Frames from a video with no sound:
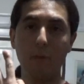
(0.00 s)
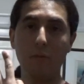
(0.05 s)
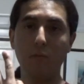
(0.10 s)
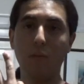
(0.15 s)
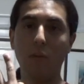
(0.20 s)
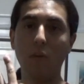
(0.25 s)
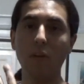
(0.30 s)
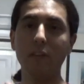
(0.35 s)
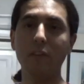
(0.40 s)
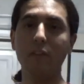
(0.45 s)

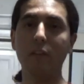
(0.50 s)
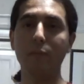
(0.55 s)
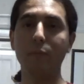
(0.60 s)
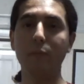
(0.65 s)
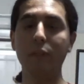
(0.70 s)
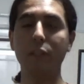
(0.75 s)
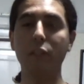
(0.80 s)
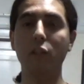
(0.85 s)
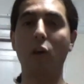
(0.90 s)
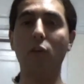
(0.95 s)
four is that
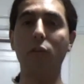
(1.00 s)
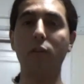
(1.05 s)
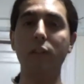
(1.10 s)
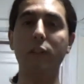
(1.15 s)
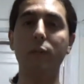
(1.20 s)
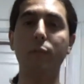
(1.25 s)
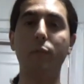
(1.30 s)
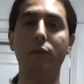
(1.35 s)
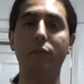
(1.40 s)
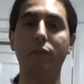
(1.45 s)

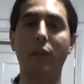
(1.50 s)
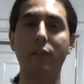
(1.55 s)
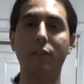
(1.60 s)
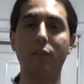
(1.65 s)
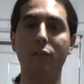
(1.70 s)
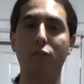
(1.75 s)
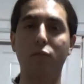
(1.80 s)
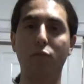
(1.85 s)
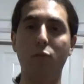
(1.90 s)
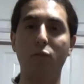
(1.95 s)
mediocrity
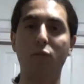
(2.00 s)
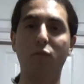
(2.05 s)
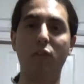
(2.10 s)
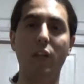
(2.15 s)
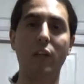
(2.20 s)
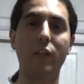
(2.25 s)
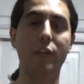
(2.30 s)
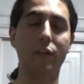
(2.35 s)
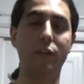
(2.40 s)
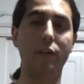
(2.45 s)
protects us from
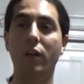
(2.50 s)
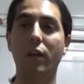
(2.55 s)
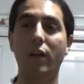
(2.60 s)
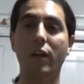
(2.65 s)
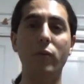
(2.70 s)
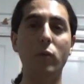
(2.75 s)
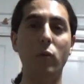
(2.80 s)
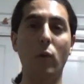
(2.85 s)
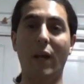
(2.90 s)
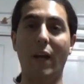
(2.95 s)
failure.
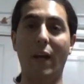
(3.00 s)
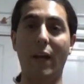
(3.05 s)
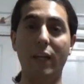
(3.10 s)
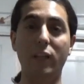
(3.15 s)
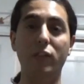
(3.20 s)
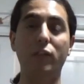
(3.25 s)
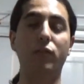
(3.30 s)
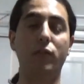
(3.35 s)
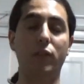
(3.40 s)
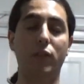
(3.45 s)
Everyone
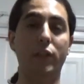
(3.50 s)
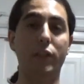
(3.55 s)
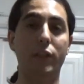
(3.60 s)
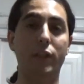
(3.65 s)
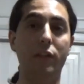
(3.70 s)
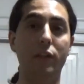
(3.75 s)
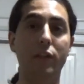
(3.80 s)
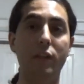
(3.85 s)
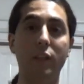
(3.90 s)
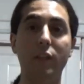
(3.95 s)
hates
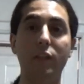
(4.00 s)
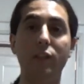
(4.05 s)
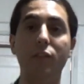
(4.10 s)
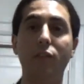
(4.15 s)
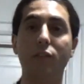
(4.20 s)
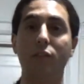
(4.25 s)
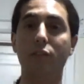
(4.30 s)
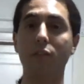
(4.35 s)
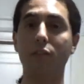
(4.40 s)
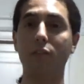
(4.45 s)
failure.
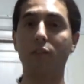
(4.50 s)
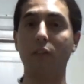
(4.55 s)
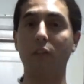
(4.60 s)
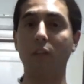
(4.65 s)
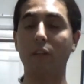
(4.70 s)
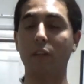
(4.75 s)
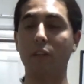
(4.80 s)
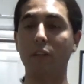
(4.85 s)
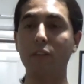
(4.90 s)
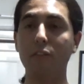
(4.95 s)

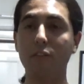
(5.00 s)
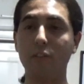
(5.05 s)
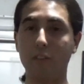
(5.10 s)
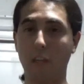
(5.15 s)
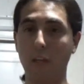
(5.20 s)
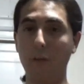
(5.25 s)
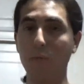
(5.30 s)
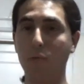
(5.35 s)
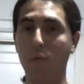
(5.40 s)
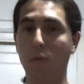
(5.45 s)
It's
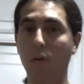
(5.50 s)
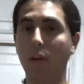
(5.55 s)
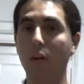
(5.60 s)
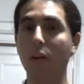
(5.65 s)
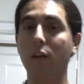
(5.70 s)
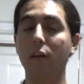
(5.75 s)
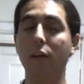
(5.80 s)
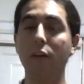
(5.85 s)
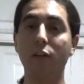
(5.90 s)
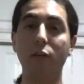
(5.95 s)

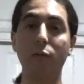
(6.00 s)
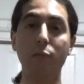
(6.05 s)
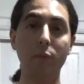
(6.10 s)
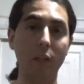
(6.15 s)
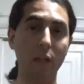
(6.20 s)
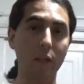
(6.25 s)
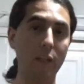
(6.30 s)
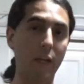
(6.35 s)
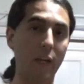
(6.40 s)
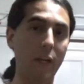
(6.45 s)
shameful,
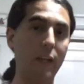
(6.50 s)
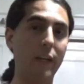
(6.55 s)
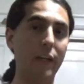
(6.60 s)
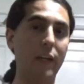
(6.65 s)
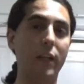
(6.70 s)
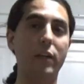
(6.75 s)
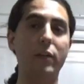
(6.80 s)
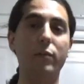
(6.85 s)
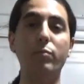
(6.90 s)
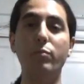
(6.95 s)

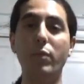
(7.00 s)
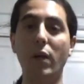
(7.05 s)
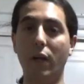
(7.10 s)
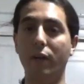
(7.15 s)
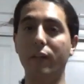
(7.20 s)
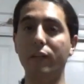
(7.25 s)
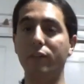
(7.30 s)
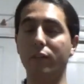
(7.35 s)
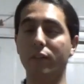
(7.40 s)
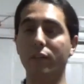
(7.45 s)
humiliating, and
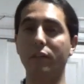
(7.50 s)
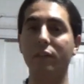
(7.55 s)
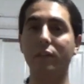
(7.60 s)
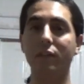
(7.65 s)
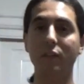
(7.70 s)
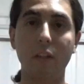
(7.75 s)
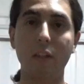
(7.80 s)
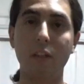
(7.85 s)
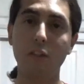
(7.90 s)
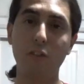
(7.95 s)
embarrassing.
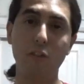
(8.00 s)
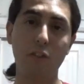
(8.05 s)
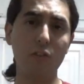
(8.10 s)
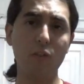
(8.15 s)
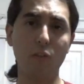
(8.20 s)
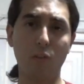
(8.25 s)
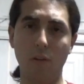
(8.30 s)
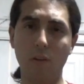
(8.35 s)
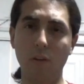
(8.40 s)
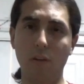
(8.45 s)
It
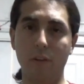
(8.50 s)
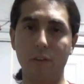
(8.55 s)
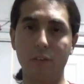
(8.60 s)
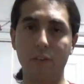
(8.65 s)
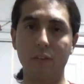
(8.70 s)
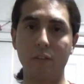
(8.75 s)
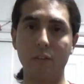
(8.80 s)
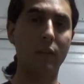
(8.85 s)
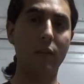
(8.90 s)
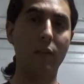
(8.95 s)
just
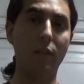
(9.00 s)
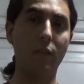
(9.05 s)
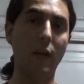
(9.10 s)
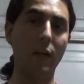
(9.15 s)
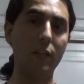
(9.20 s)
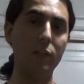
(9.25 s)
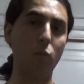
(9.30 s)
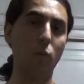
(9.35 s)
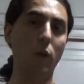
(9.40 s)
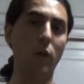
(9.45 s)
hurts.
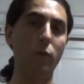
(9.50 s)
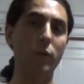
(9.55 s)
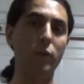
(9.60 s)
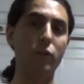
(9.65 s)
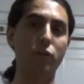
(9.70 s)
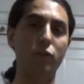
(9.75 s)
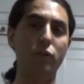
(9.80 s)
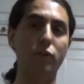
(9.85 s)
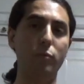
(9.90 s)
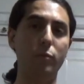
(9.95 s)
That's why we
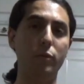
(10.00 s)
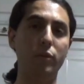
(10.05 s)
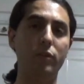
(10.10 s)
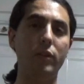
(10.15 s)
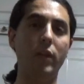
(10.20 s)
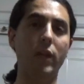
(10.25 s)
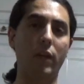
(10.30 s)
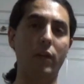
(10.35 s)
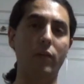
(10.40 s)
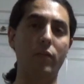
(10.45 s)
choose to be
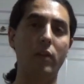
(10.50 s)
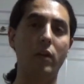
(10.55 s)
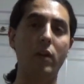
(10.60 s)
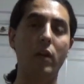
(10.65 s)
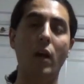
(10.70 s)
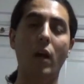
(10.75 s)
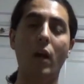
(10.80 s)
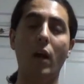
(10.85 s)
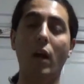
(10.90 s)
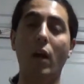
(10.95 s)
safe.
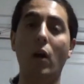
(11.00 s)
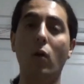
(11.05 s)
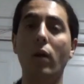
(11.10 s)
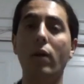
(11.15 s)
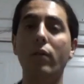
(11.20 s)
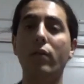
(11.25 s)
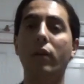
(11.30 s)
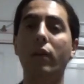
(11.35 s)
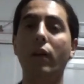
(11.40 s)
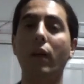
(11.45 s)

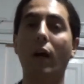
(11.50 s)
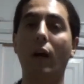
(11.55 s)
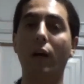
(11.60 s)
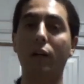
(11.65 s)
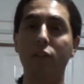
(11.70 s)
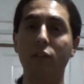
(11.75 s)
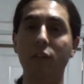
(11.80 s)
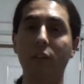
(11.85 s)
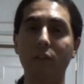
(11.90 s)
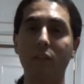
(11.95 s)
However,
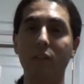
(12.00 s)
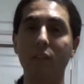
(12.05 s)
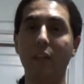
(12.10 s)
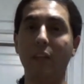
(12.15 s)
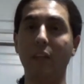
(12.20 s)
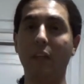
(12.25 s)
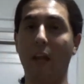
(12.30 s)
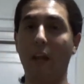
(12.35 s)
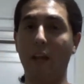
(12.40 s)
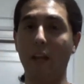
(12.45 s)
as you can see
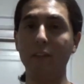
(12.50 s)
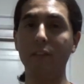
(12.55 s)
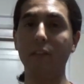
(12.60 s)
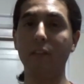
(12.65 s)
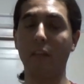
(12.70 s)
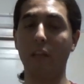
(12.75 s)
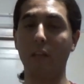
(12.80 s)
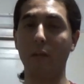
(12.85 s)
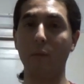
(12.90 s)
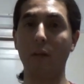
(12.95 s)
in
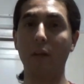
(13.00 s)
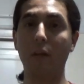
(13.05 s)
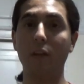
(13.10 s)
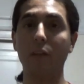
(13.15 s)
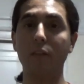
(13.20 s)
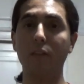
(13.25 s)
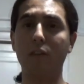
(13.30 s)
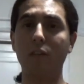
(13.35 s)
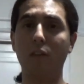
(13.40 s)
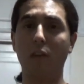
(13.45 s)
Endgame,
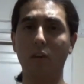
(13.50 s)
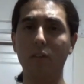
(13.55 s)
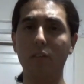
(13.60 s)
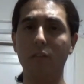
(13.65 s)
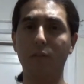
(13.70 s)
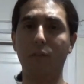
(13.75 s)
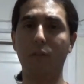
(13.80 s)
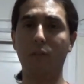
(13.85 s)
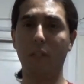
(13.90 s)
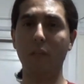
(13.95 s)
the
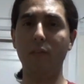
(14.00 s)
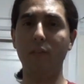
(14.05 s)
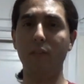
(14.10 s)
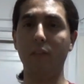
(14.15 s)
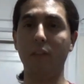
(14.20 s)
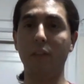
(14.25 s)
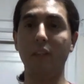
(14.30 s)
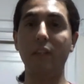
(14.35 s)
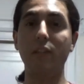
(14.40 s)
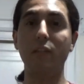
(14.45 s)
cost of
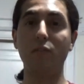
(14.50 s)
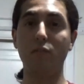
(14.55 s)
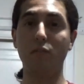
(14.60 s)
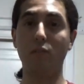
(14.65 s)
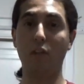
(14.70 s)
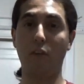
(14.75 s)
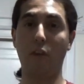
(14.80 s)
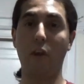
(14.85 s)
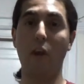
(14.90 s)
safety is very